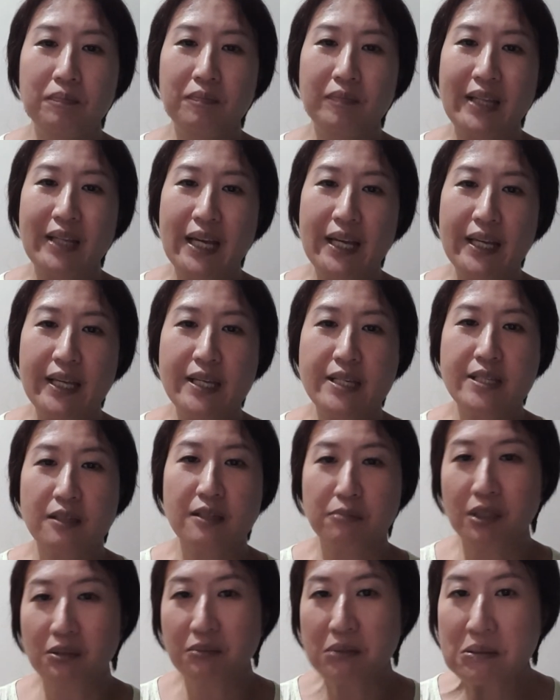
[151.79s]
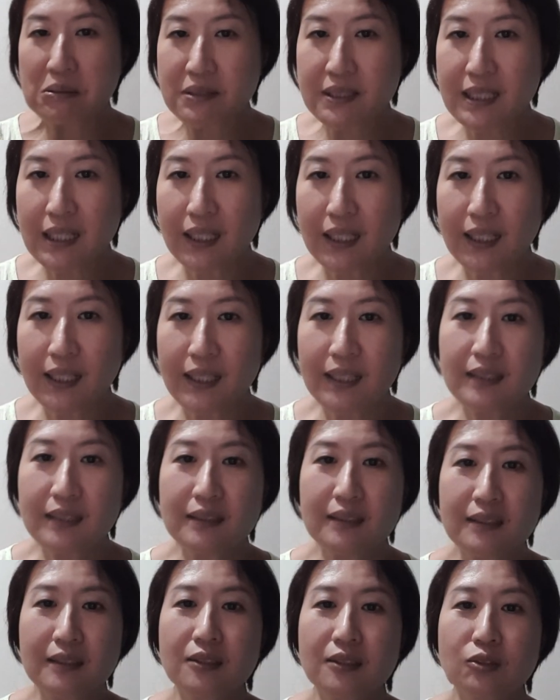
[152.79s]
there is a problem star
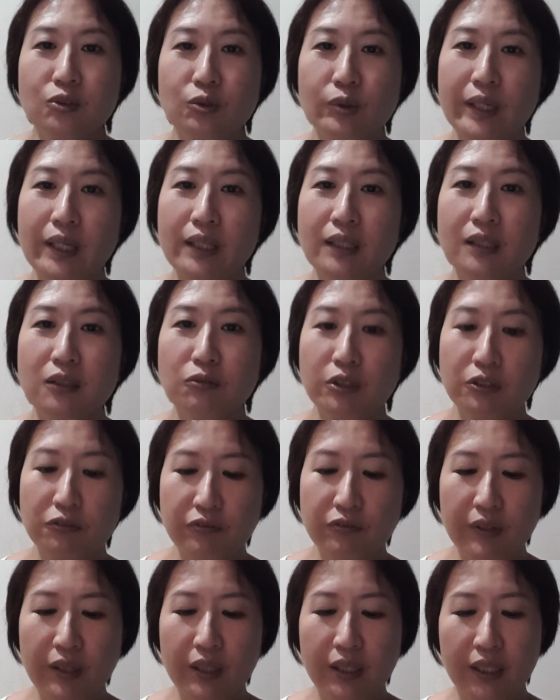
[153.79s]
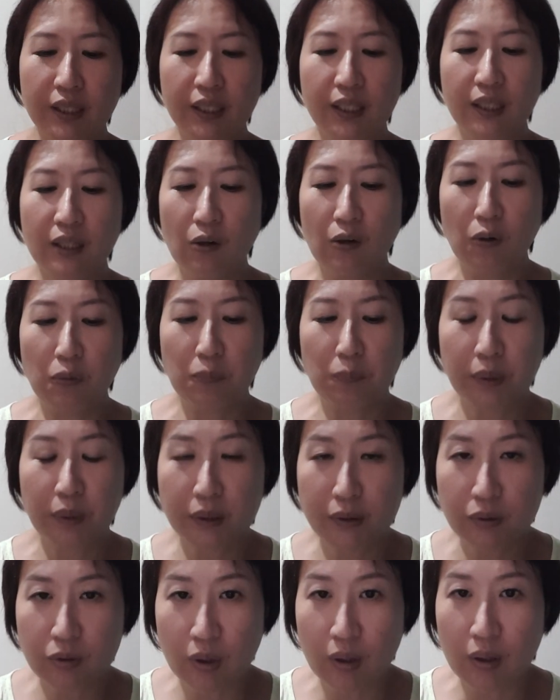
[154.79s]
together with a
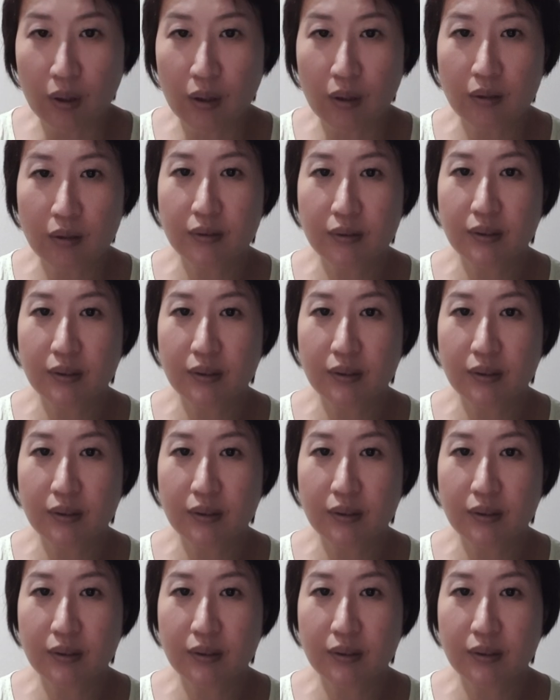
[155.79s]
open door,